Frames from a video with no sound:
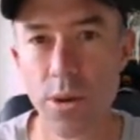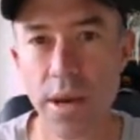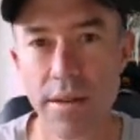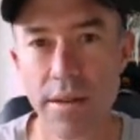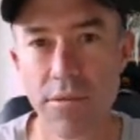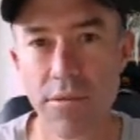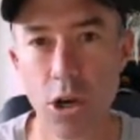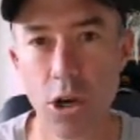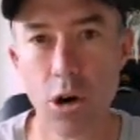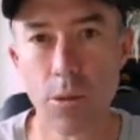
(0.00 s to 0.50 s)

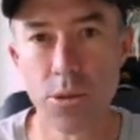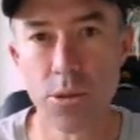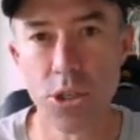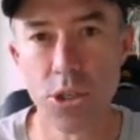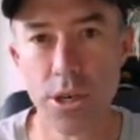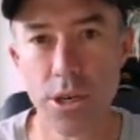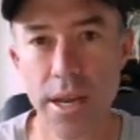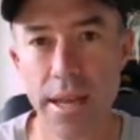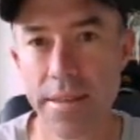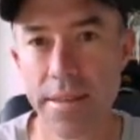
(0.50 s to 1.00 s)
the
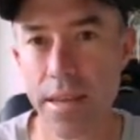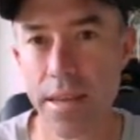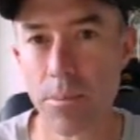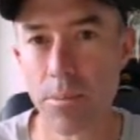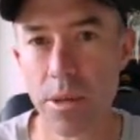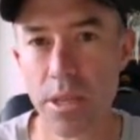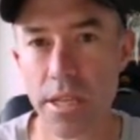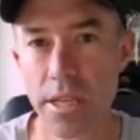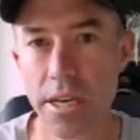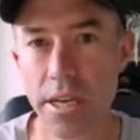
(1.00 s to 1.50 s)
option and the
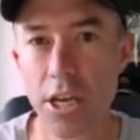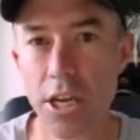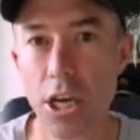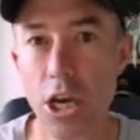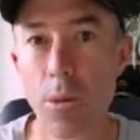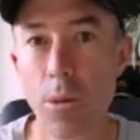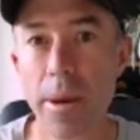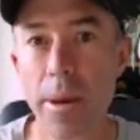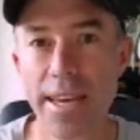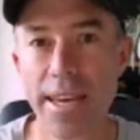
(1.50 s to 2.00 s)
ability to
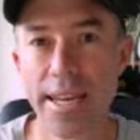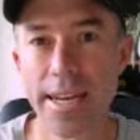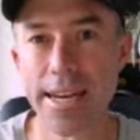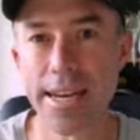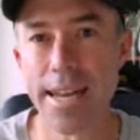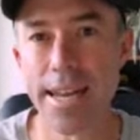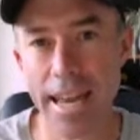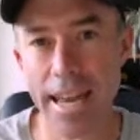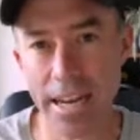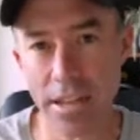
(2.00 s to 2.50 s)
go back in and
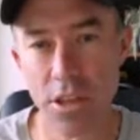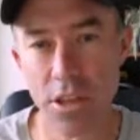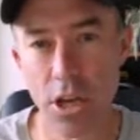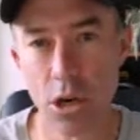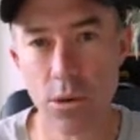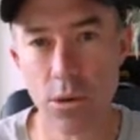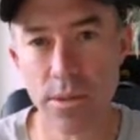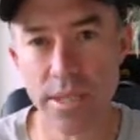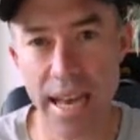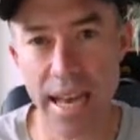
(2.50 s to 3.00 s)
edit
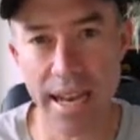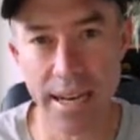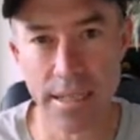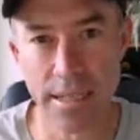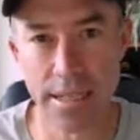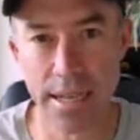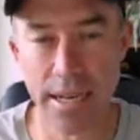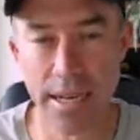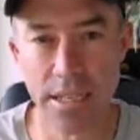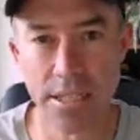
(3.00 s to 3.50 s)
those at a
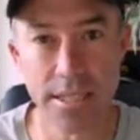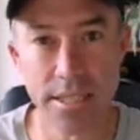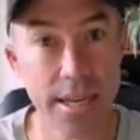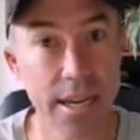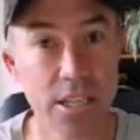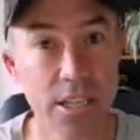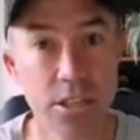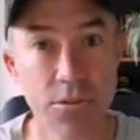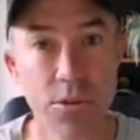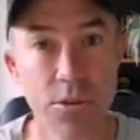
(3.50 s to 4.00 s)
later
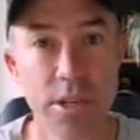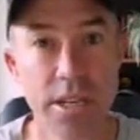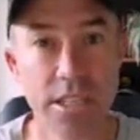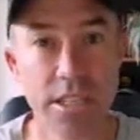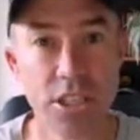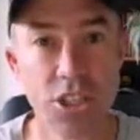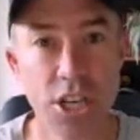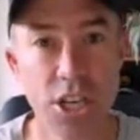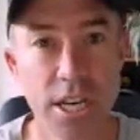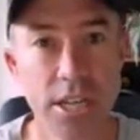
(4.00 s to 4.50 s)
stage if we need to
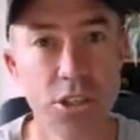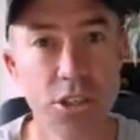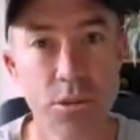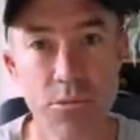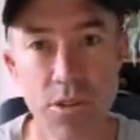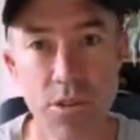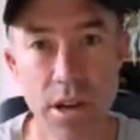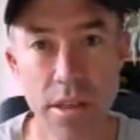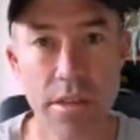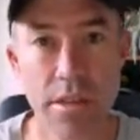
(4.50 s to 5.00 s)
change them,
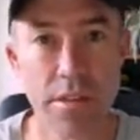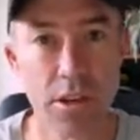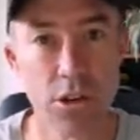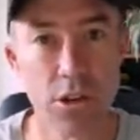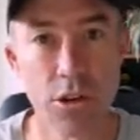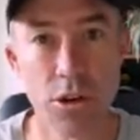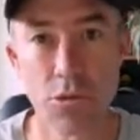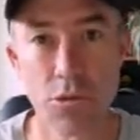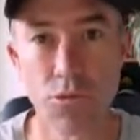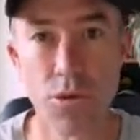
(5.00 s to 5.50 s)
rather
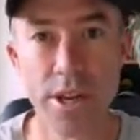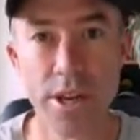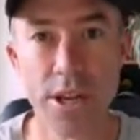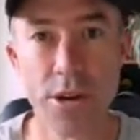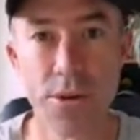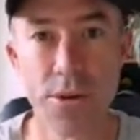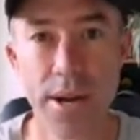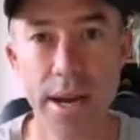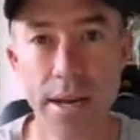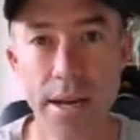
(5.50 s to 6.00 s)
than
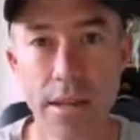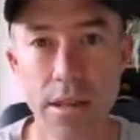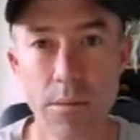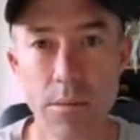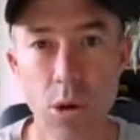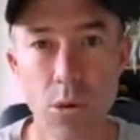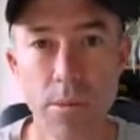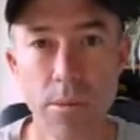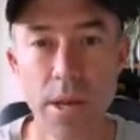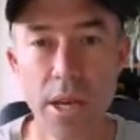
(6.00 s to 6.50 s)
recreating them
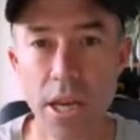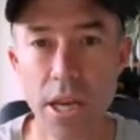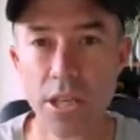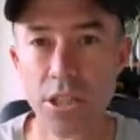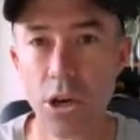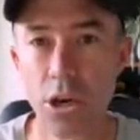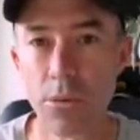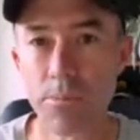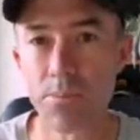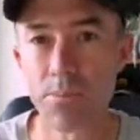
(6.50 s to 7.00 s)
all.
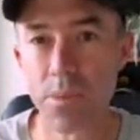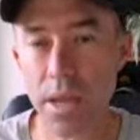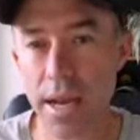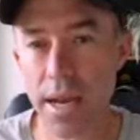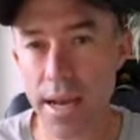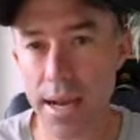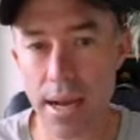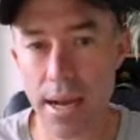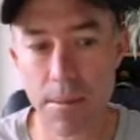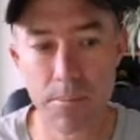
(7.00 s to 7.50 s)
So
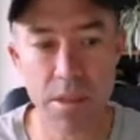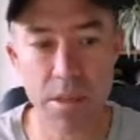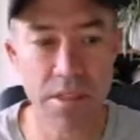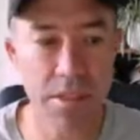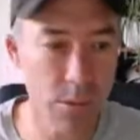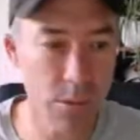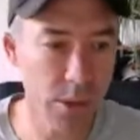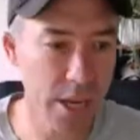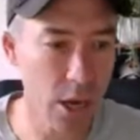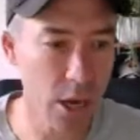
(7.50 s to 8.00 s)

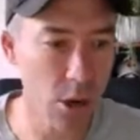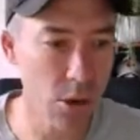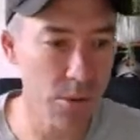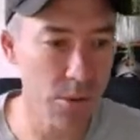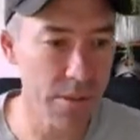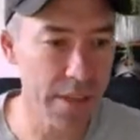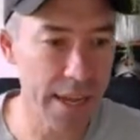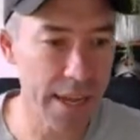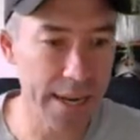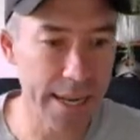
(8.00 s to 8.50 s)
there we go.
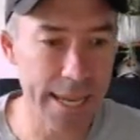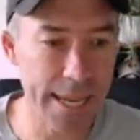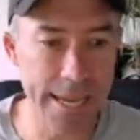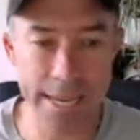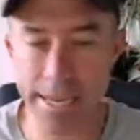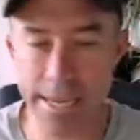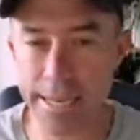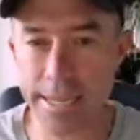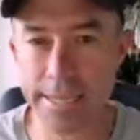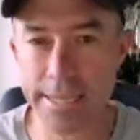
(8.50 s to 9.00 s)
That
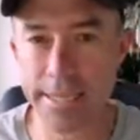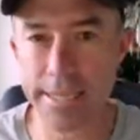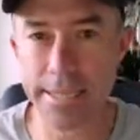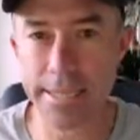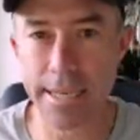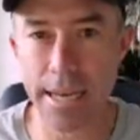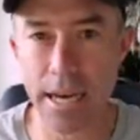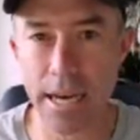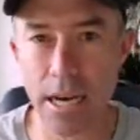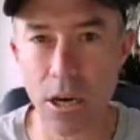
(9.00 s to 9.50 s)
is
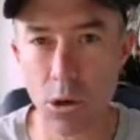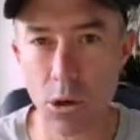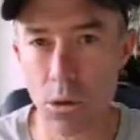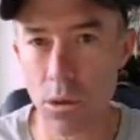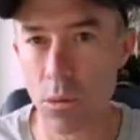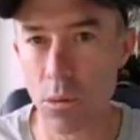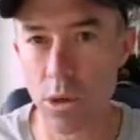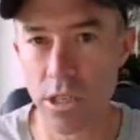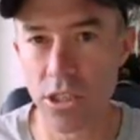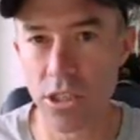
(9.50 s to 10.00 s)
all I
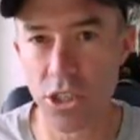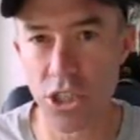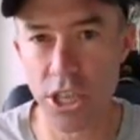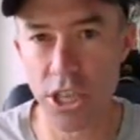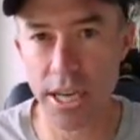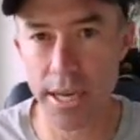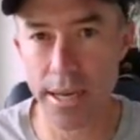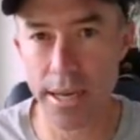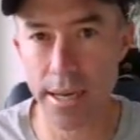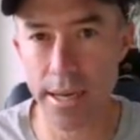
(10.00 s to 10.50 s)
wanted to
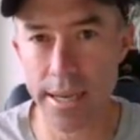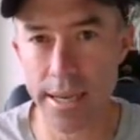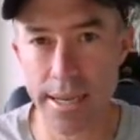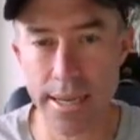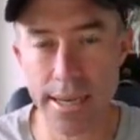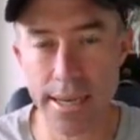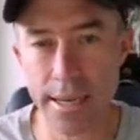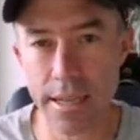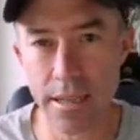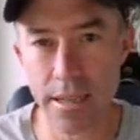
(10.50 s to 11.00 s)
share
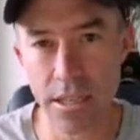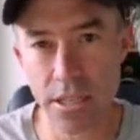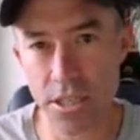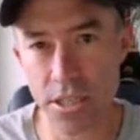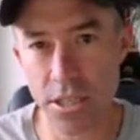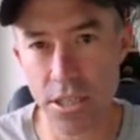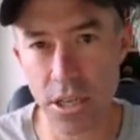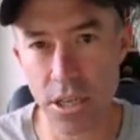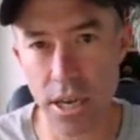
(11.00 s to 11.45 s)
in this